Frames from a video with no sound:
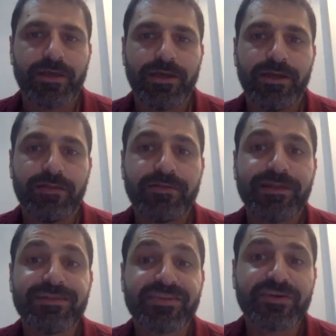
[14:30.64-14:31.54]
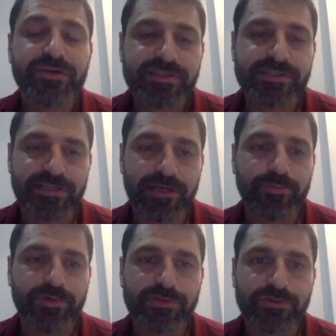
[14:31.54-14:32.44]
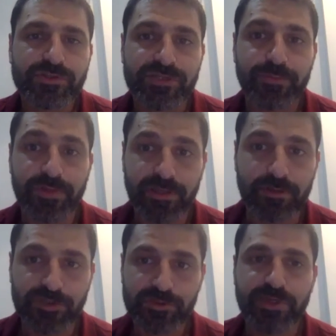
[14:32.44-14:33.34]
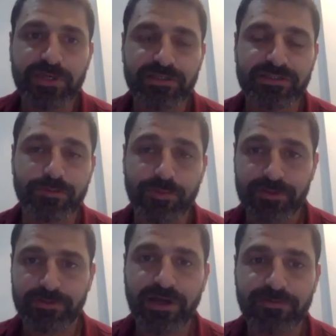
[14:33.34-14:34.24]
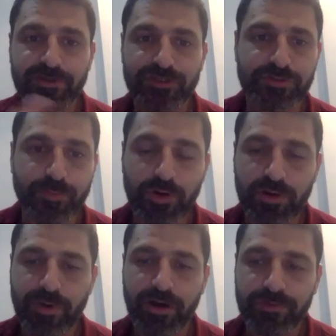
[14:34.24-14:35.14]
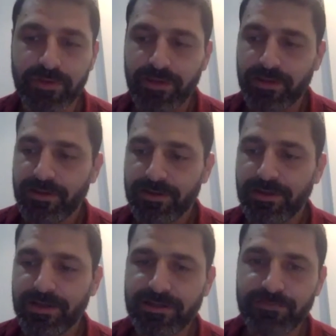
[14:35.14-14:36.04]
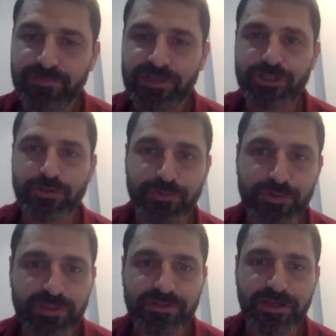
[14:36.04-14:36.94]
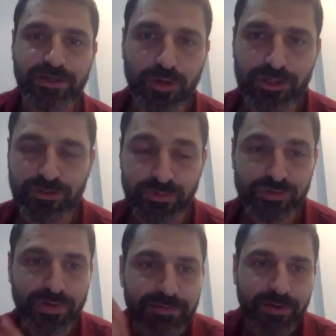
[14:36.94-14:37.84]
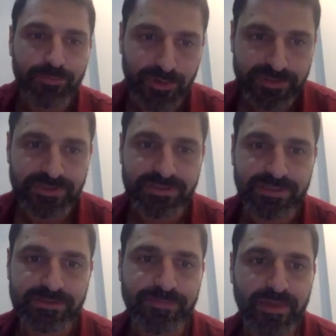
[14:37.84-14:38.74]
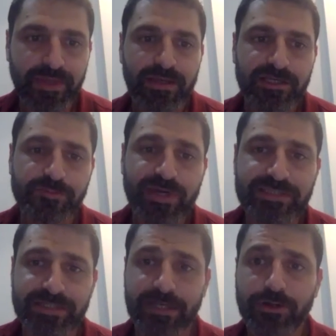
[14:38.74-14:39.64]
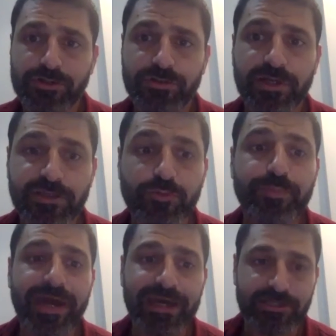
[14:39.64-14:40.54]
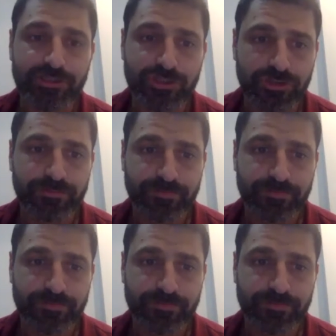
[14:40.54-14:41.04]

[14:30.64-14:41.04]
And I think that the third step, it's also something that we speak, and it's like what Darvish spoke about, like the vision of using technology to streamline processes, is basically also like to package